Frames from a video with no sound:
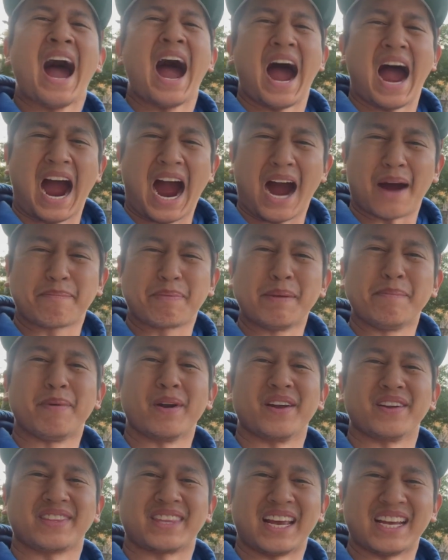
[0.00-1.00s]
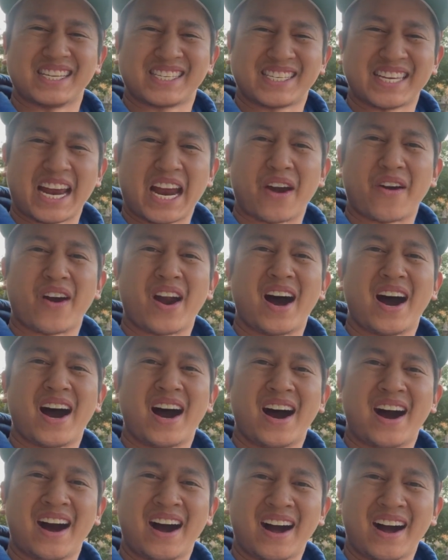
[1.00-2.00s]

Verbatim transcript: Happy birthday, Sarah.